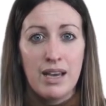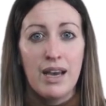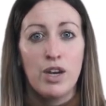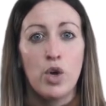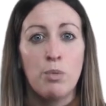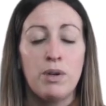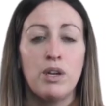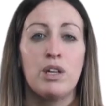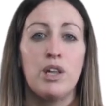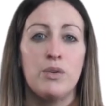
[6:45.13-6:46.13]
and open
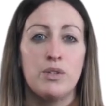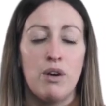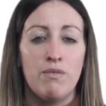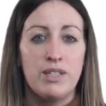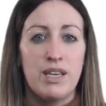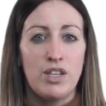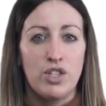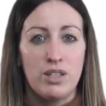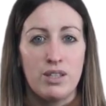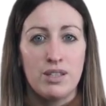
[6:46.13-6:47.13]
and close
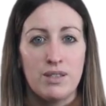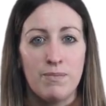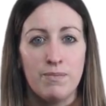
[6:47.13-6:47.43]
conversations.